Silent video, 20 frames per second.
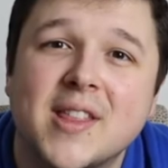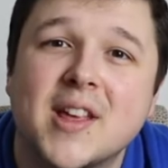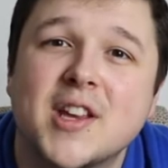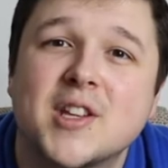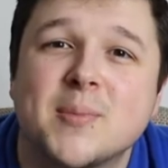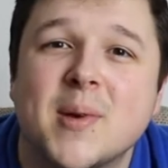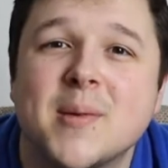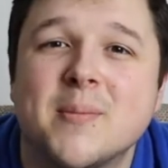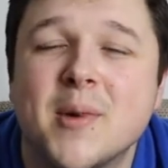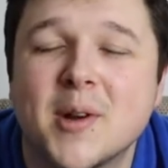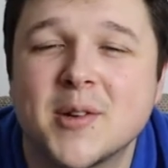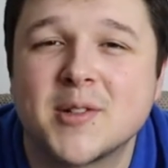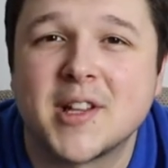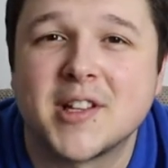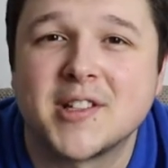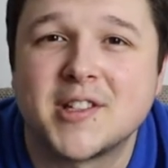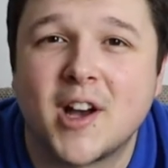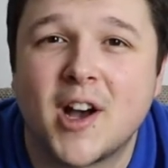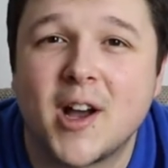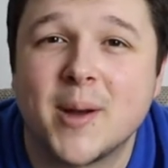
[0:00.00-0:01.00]
they spend most of
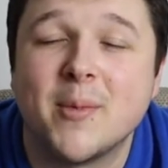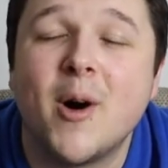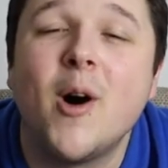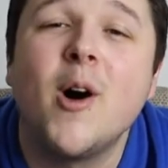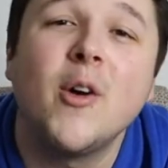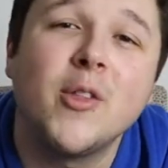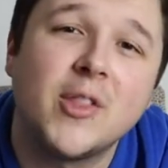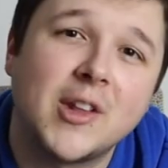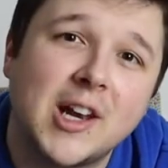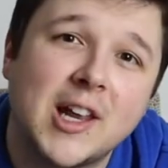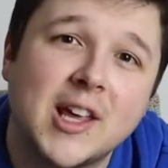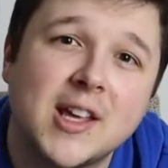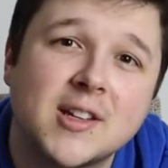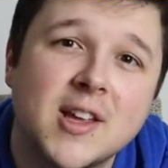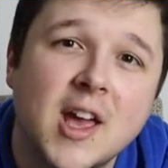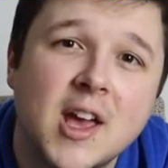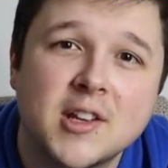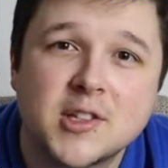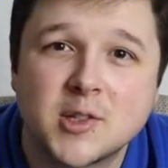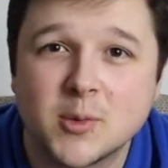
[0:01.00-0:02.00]
the time on the
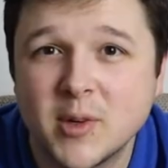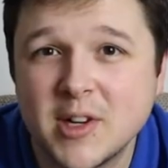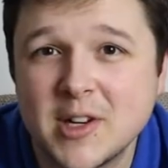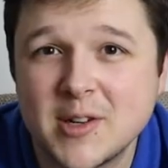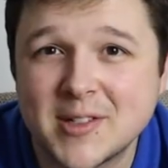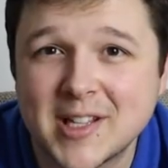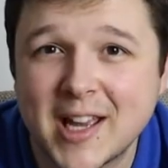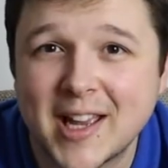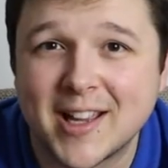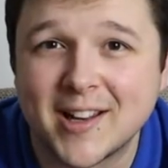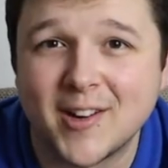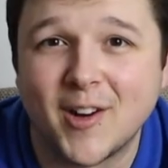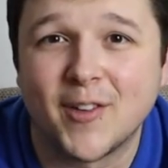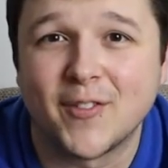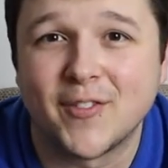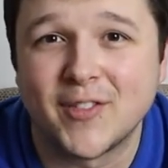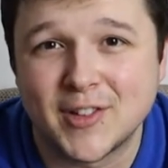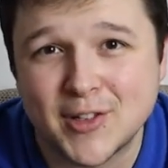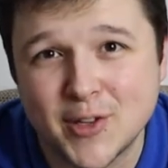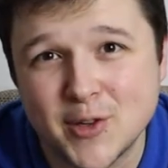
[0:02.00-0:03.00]
lid. So when you take it
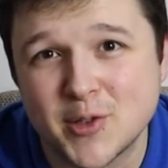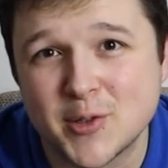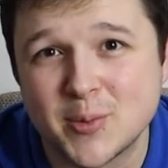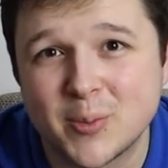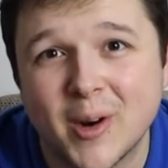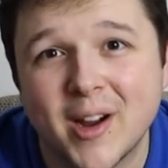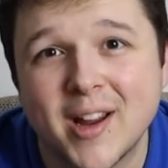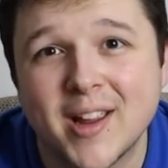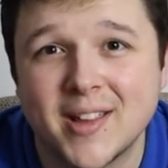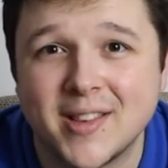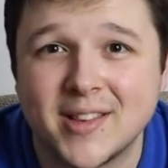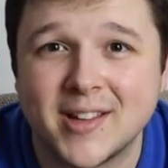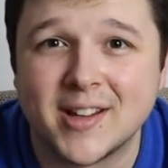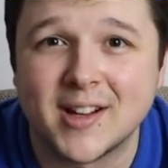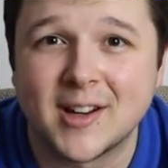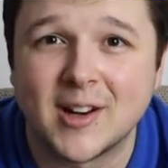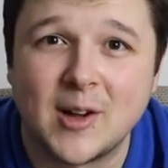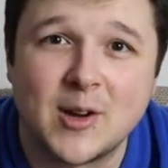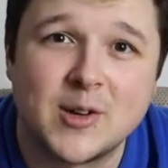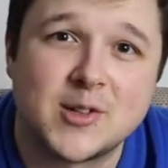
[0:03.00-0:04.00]
off to spray in the
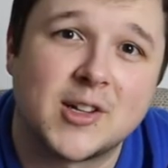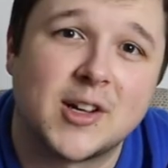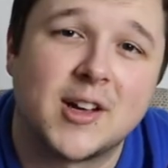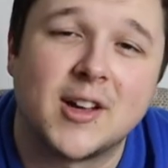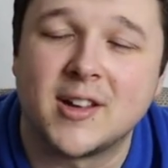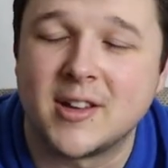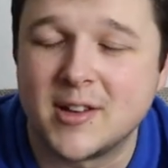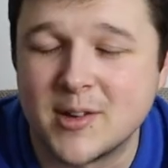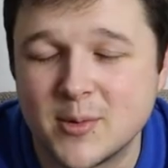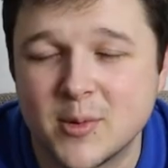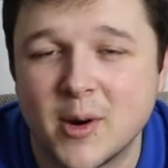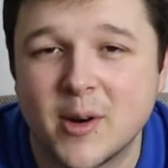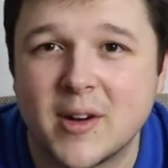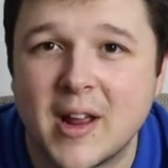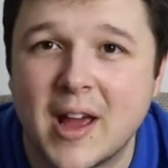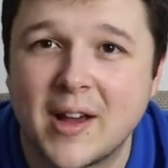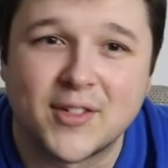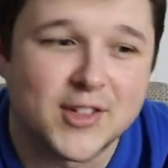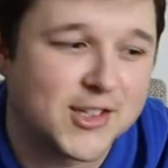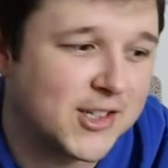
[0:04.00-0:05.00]
enclosure, you won't
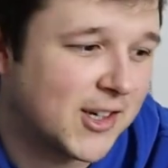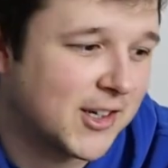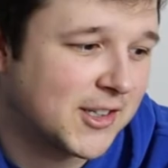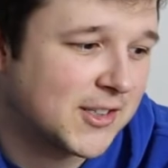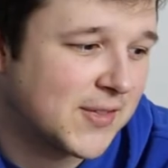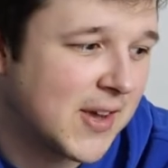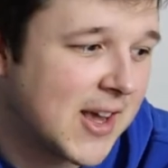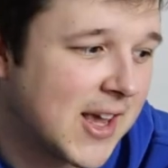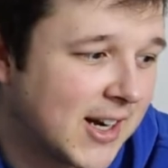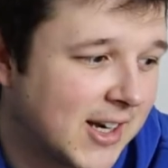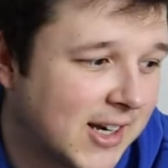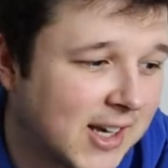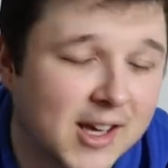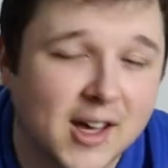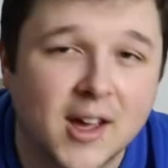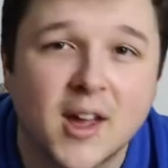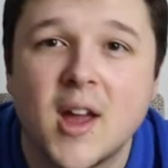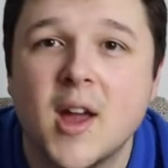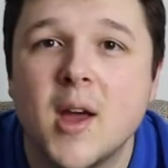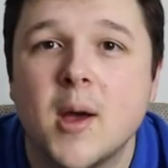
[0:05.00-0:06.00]
have a chance of hitting
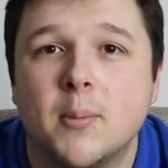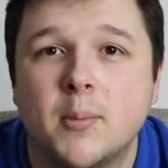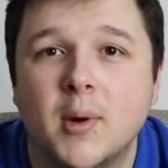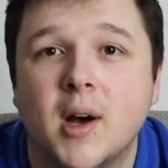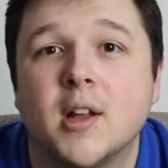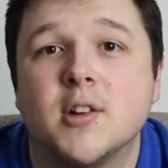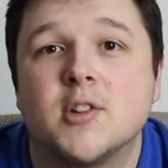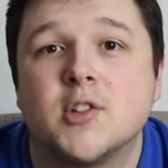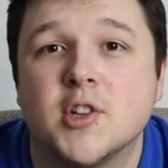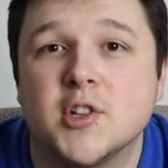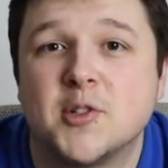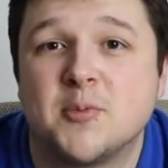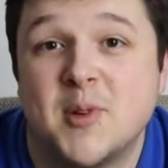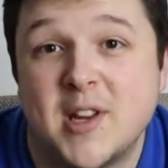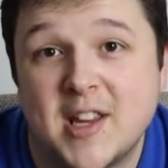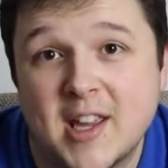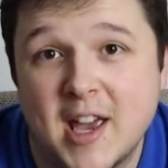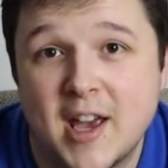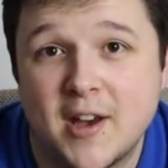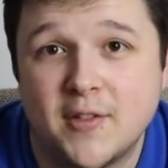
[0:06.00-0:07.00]
it, but just be
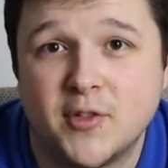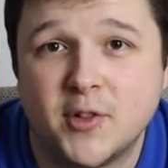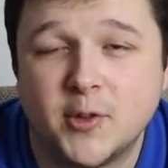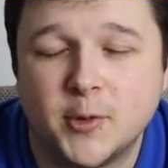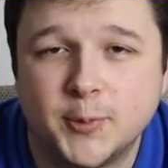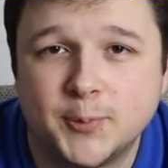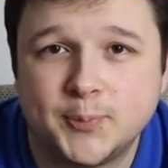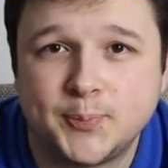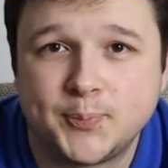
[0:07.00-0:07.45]
careful.